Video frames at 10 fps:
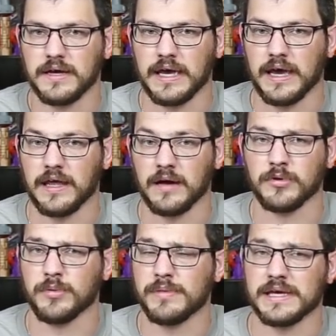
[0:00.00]
and I'm
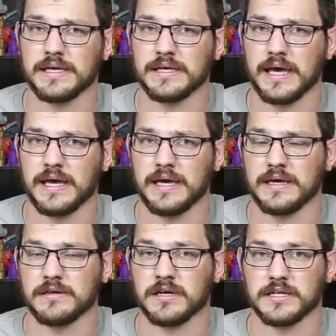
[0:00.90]
gonna be making
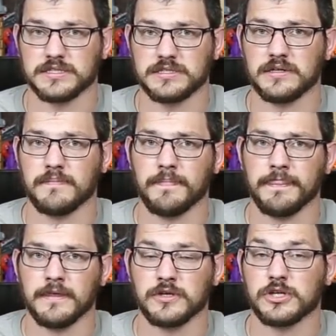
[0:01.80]
a
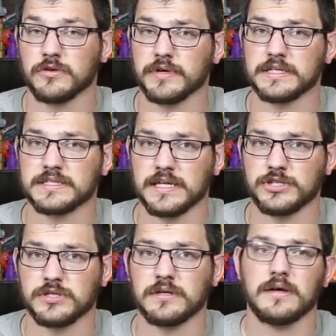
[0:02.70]
custom curing
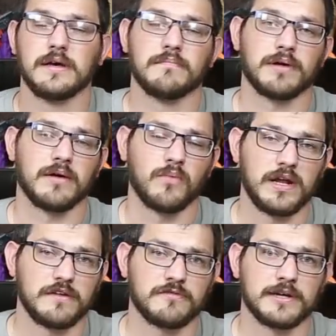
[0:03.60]
station, but I'm
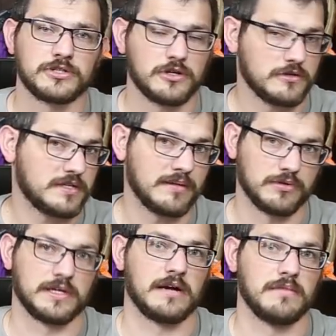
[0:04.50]
waiting for my
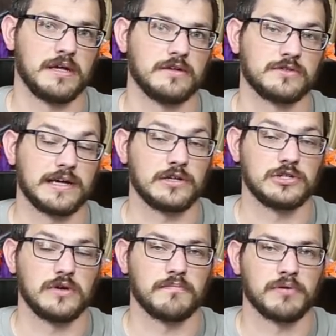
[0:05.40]
turntable to come in so I can
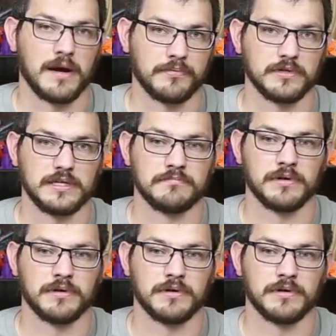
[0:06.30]
do it properly.